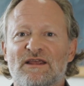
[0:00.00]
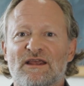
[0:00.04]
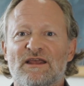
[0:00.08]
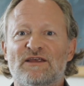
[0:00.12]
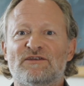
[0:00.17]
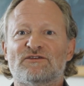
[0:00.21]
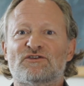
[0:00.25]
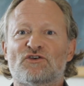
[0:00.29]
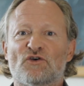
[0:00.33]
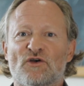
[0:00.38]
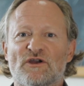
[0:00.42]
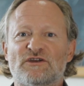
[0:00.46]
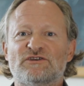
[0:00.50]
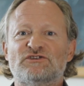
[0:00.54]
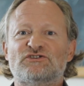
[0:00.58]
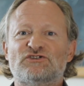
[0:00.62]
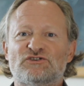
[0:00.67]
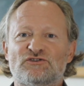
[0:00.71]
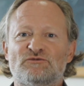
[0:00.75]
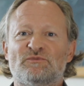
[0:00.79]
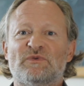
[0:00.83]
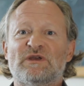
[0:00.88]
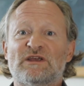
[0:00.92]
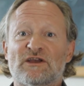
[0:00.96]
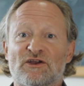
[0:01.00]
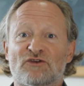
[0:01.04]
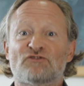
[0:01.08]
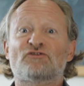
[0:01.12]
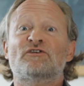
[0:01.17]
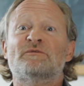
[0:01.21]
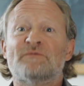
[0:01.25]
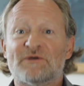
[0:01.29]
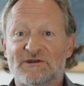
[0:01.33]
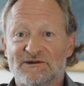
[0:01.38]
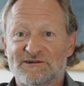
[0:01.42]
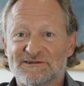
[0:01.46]
is going to be a
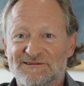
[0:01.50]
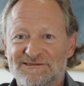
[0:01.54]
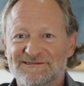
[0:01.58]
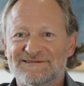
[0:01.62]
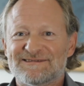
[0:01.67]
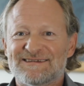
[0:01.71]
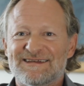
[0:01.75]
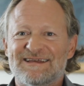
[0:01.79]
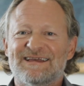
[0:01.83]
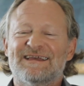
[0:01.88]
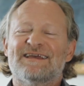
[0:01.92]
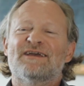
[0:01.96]
criminal?